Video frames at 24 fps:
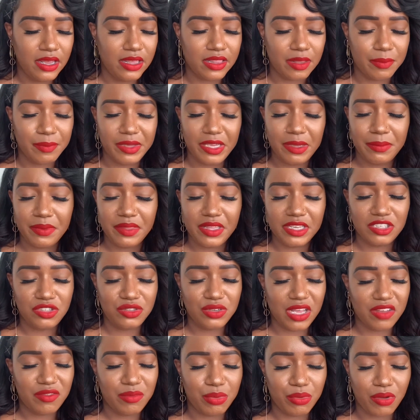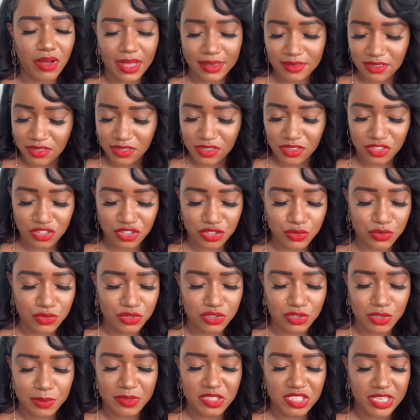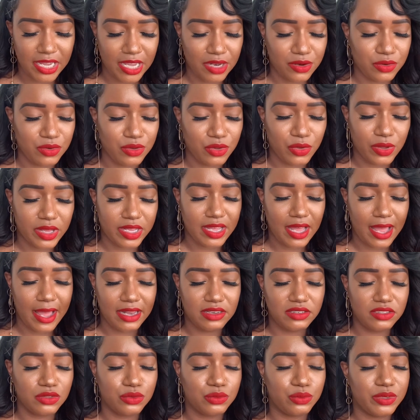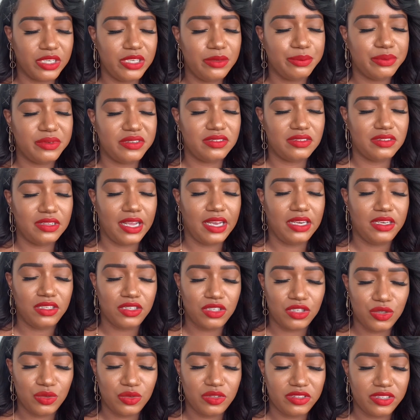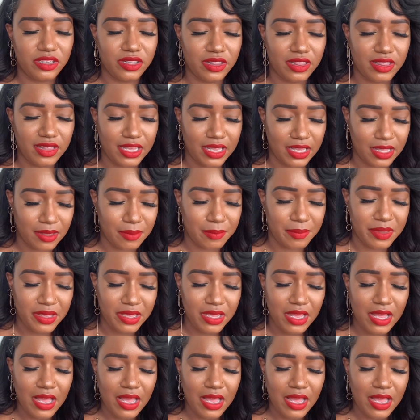the people that you have brought to this YouTube channel, Lord God, to represent you to them.